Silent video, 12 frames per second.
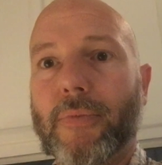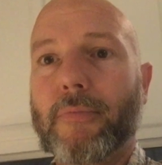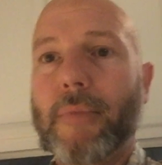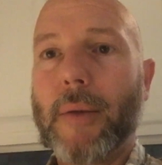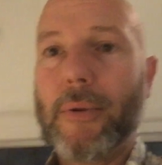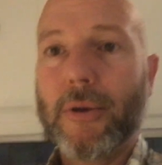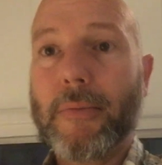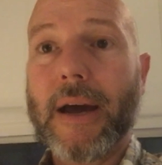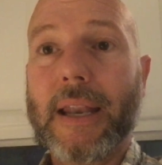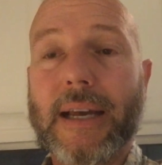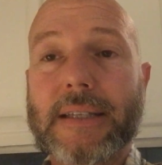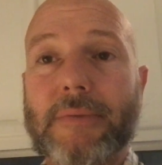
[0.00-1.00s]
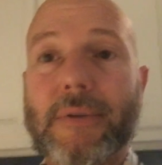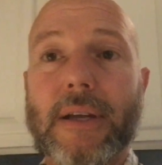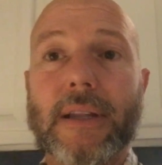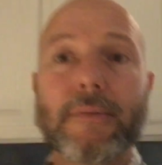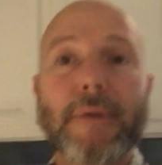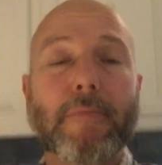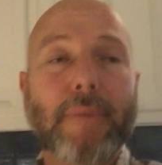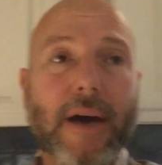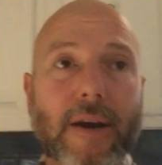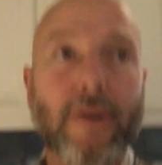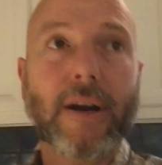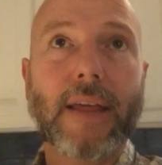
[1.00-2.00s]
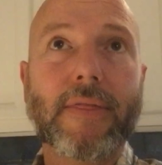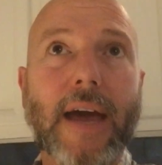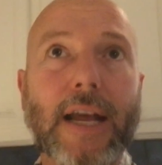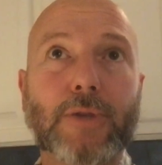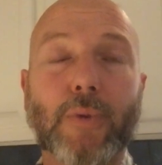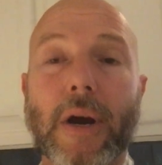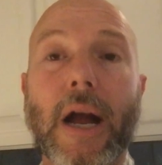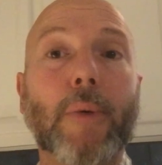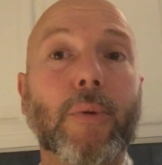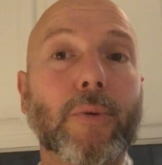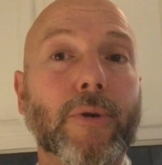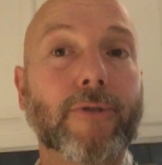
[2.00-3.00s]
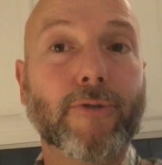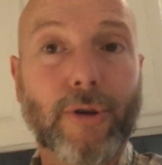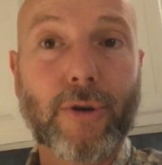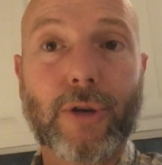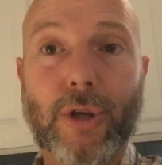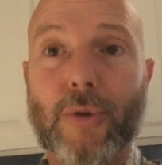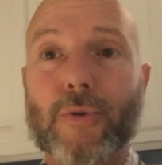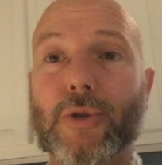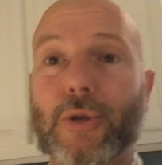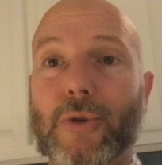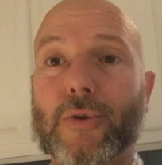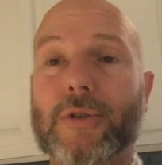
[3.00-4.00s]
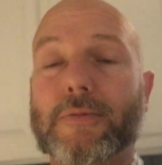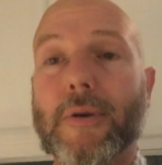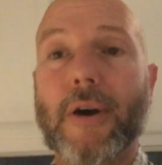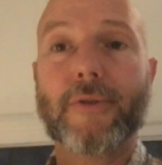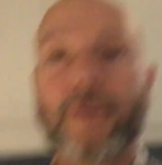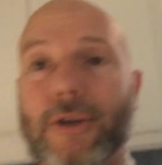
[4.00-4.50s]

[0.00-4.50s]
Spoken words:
maybe you might like something a little bit better, and that is where I will refer you to some other